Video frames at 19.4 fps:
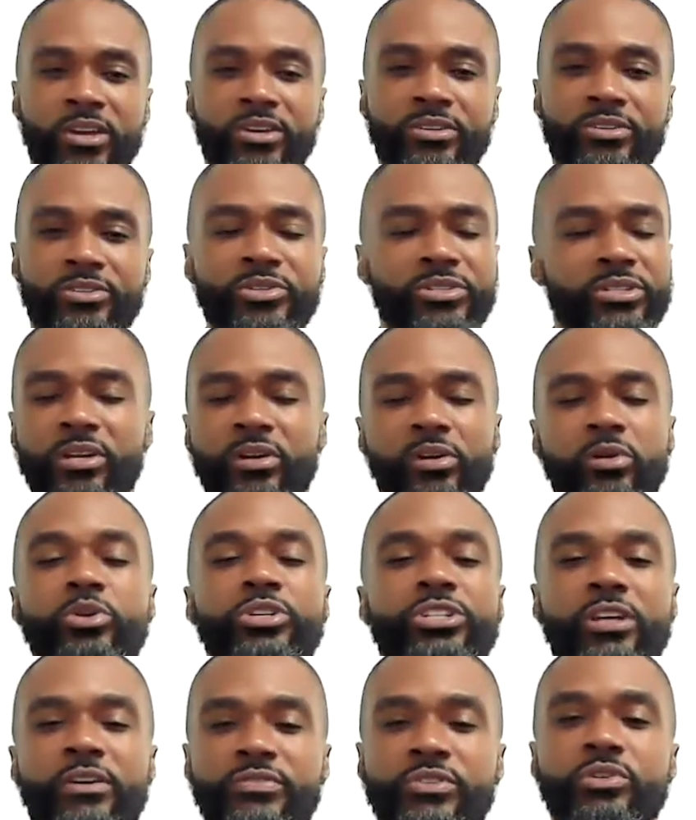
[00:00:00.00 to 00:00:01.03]
Due to the
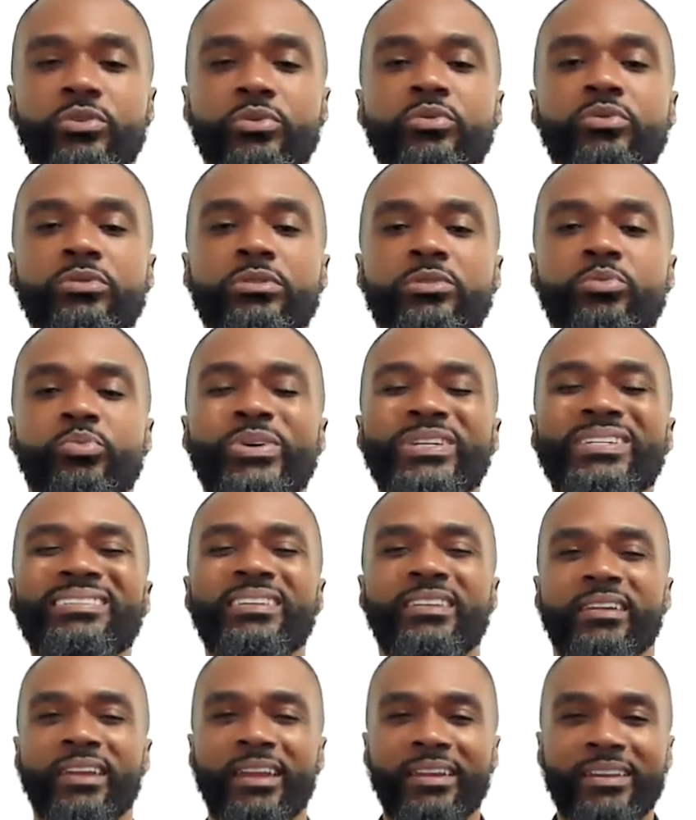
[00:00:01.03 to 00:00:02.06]
closure of schools, we
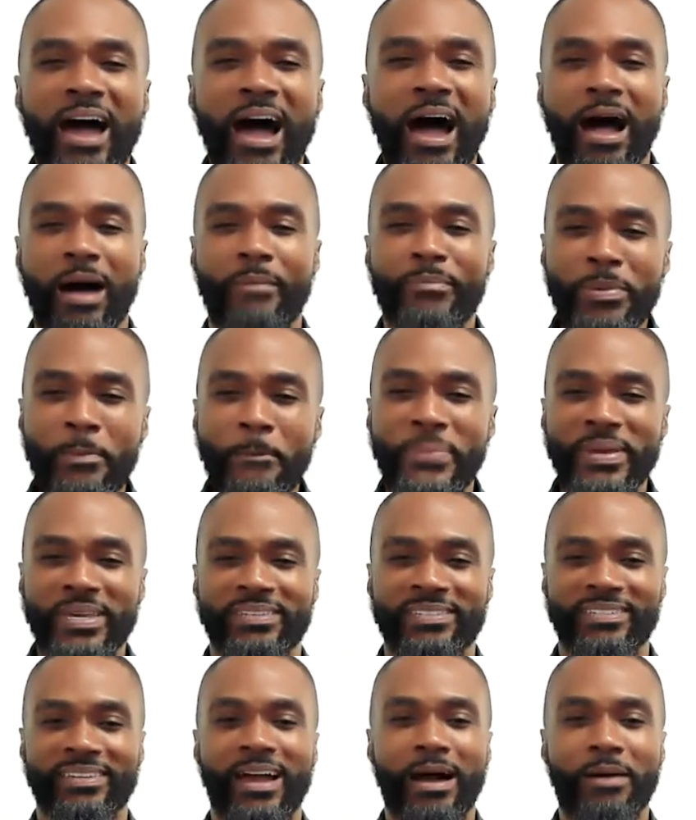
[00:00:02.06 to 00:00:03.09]
needed an army
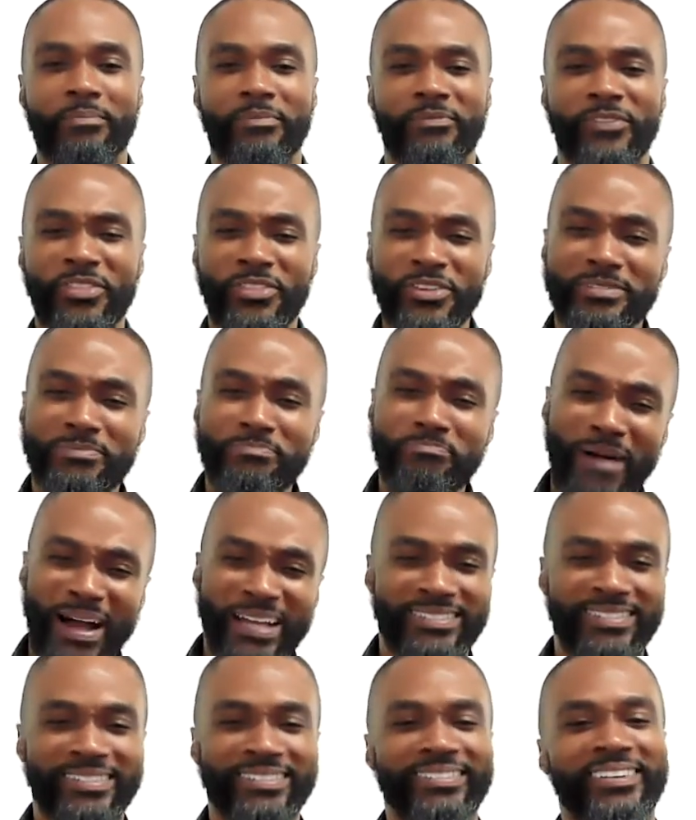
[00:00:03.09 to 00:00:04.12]
base camp for this
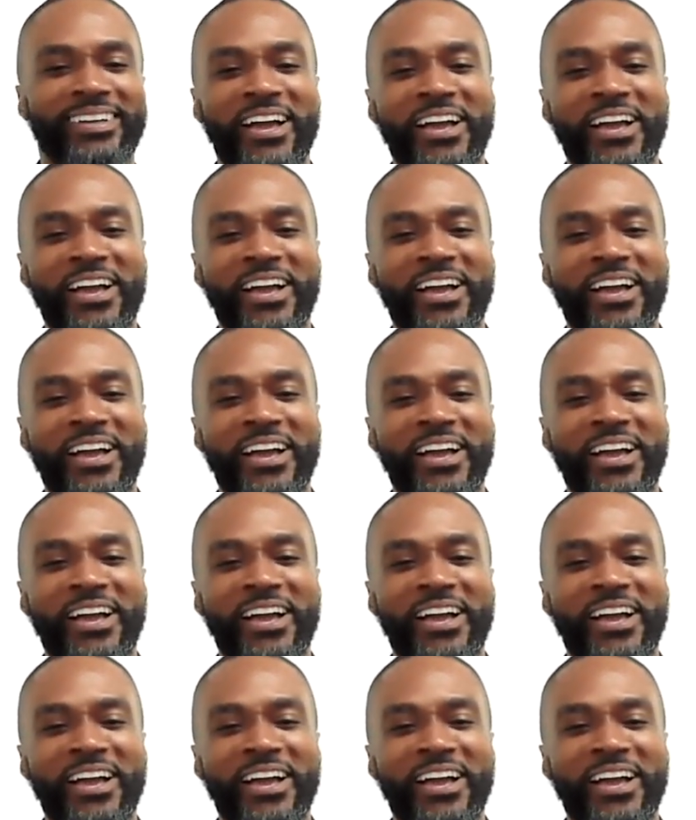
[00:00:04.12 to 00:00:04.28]
battle,